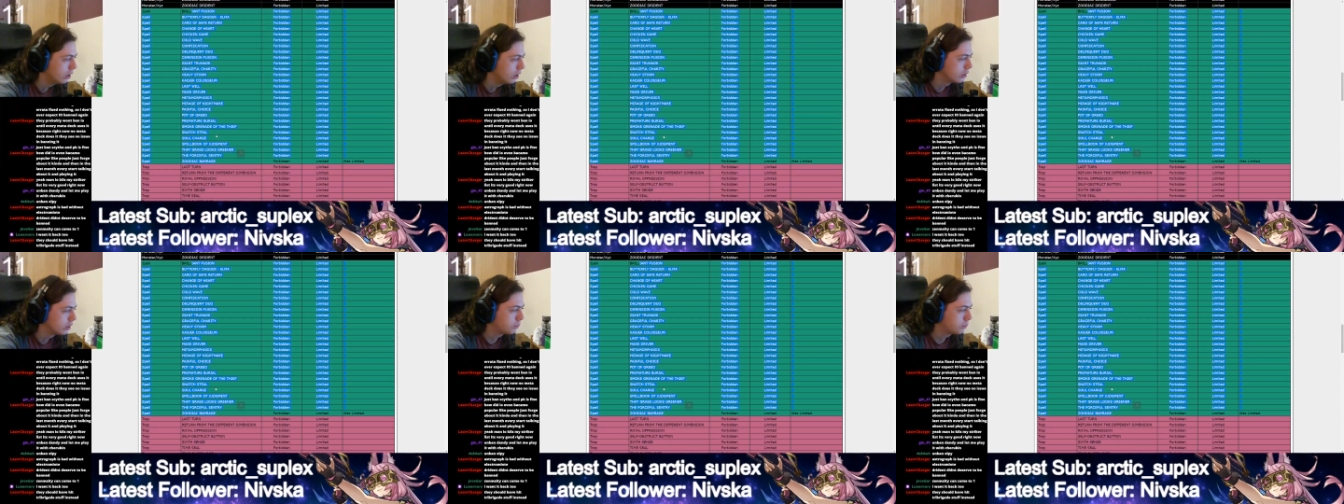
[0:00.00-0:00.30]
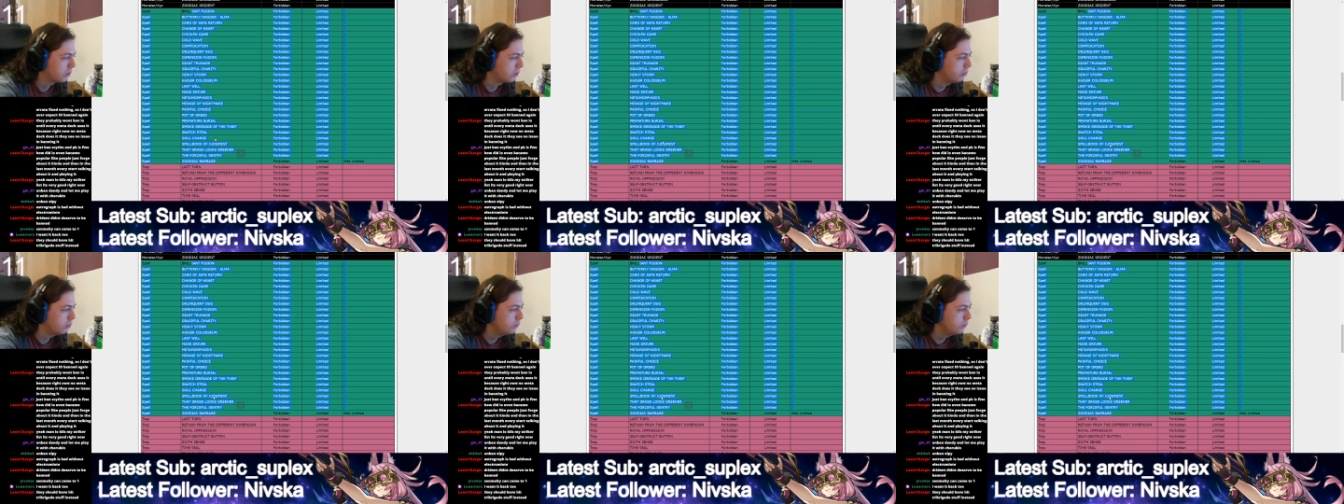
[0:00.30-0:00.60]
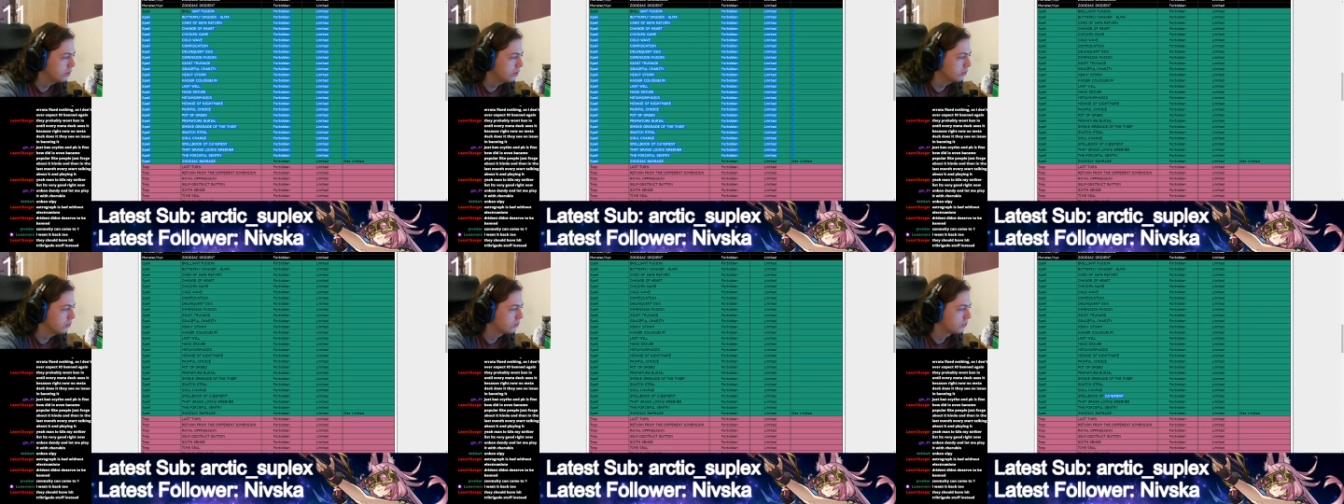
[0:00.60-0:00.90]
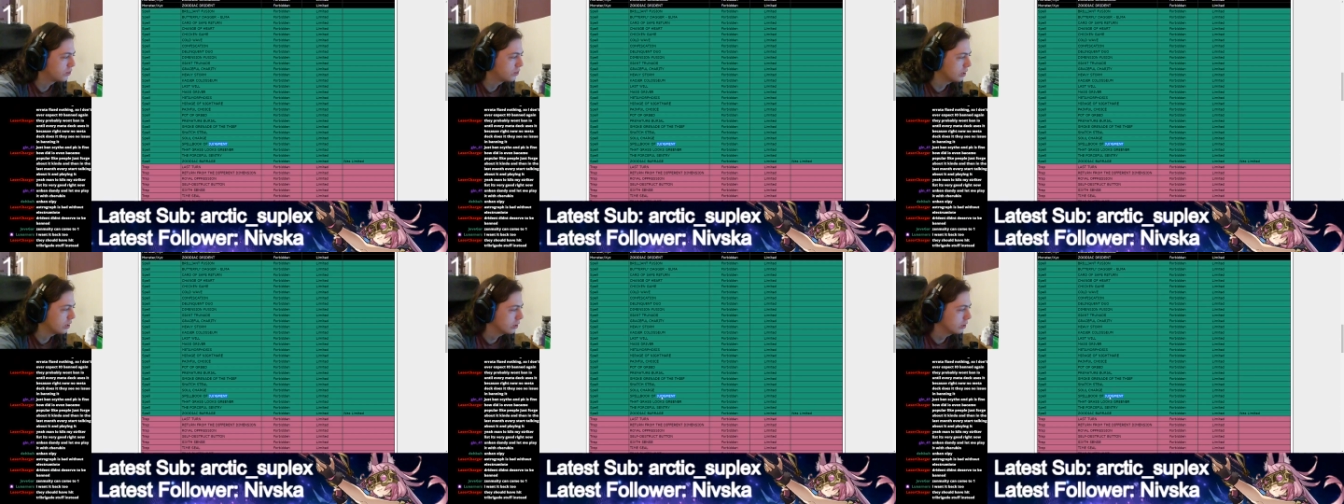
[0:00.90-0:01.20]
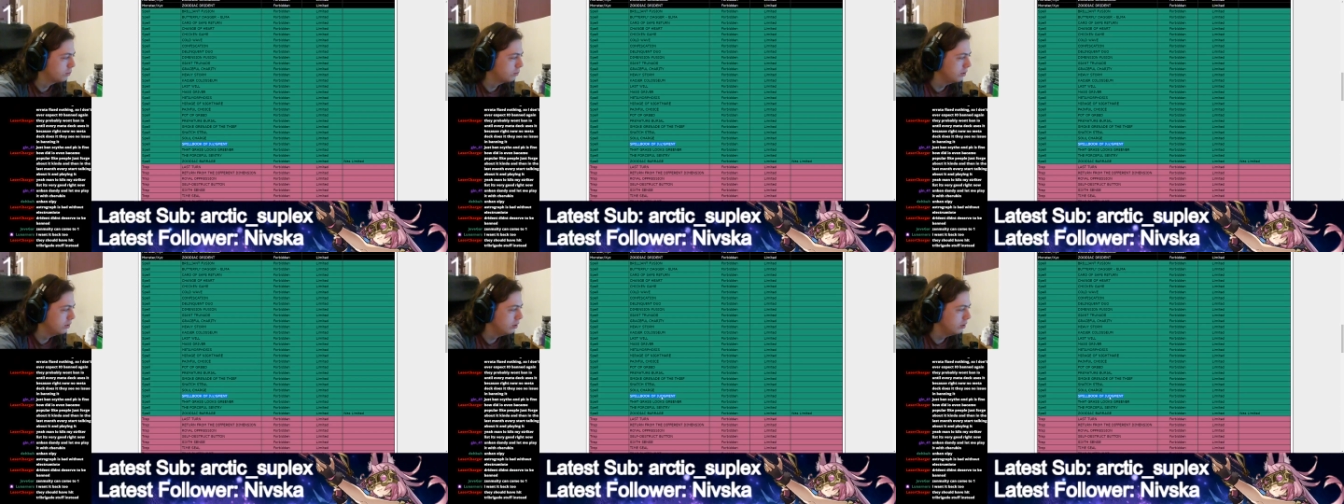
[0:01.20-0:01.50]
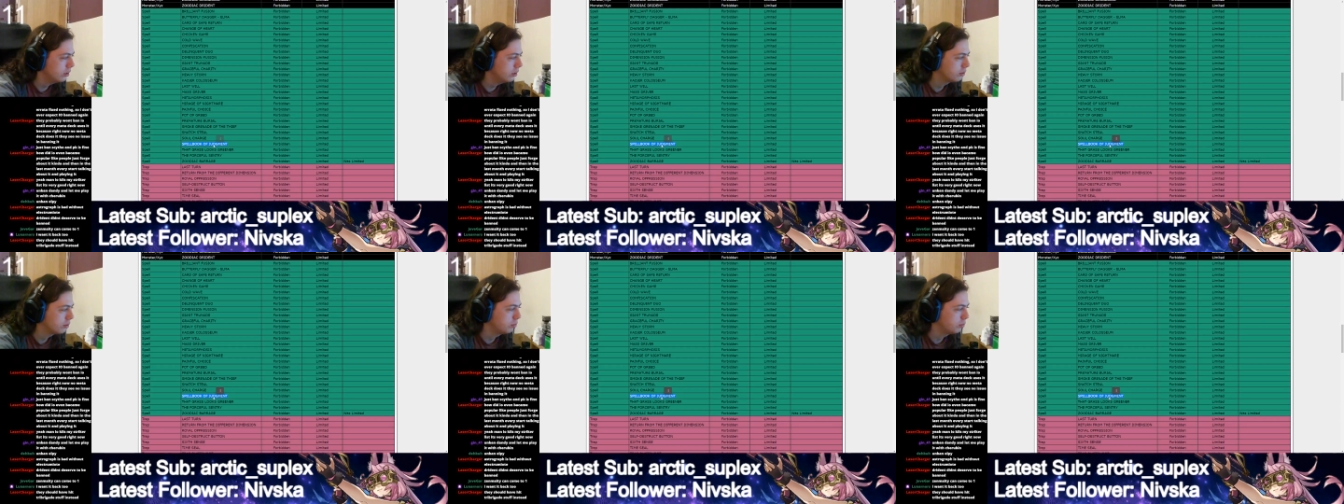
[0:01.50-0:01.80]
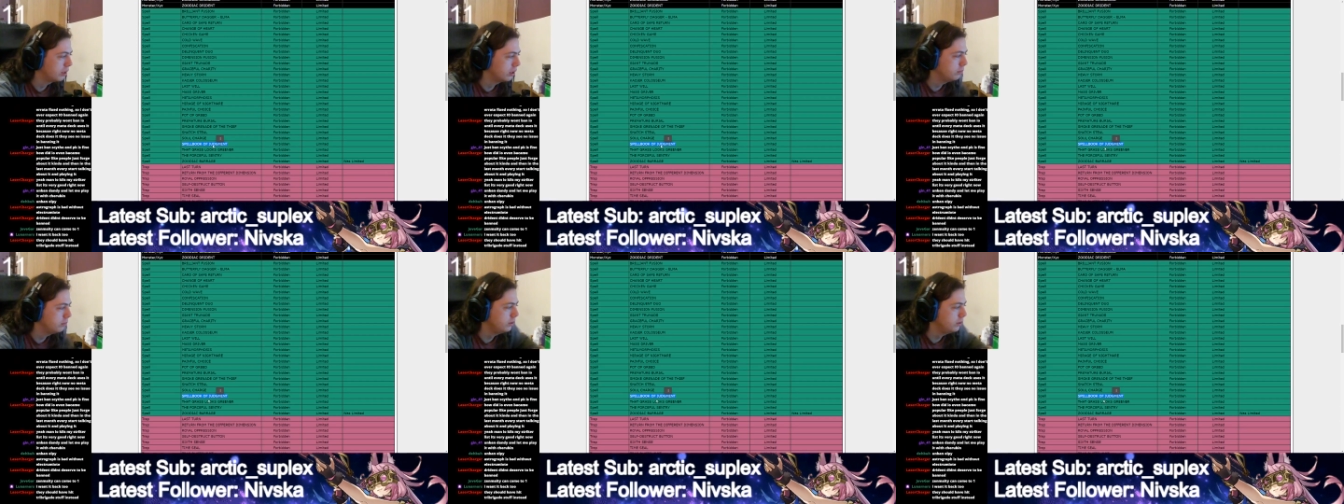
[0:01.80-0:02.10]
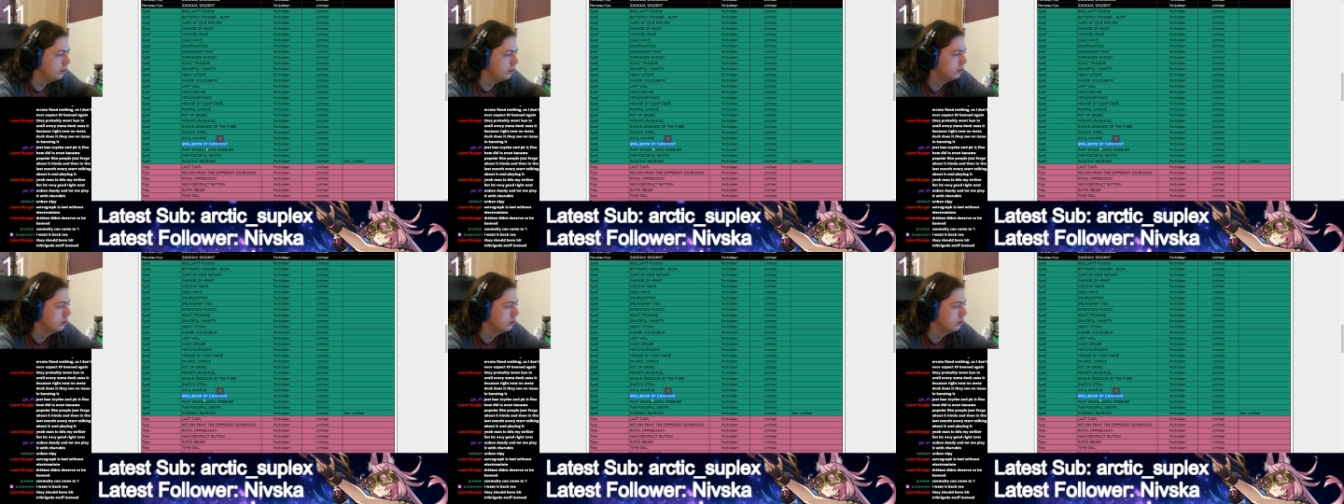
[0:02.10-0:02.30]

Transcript: Spellbook of Judgment, maybe?